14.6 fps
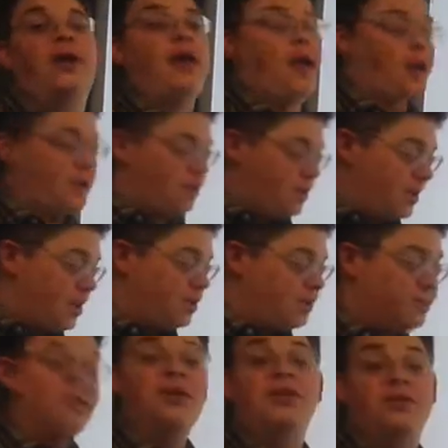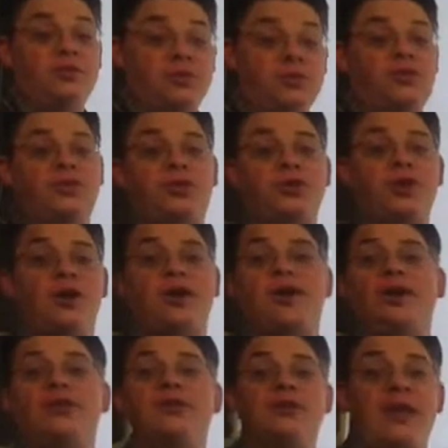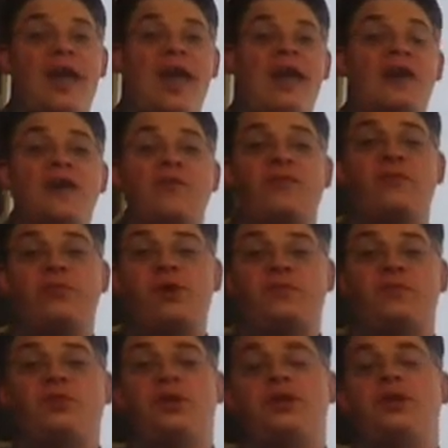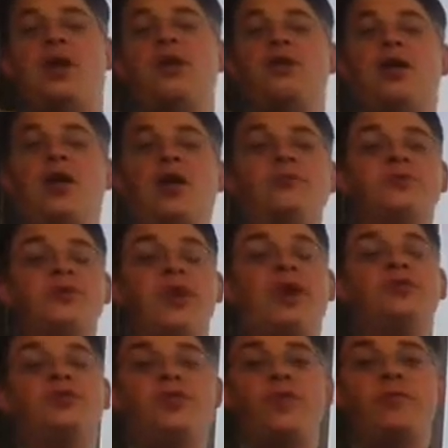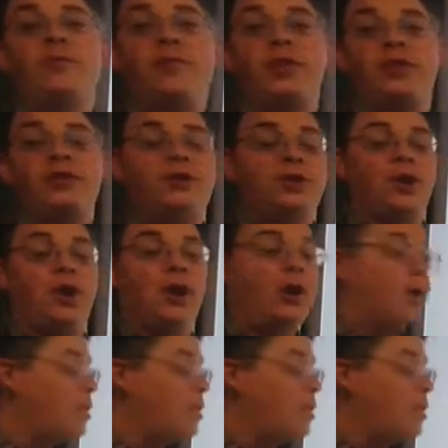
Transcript: And yes, this chart is at facebook.com/7minuteguitar,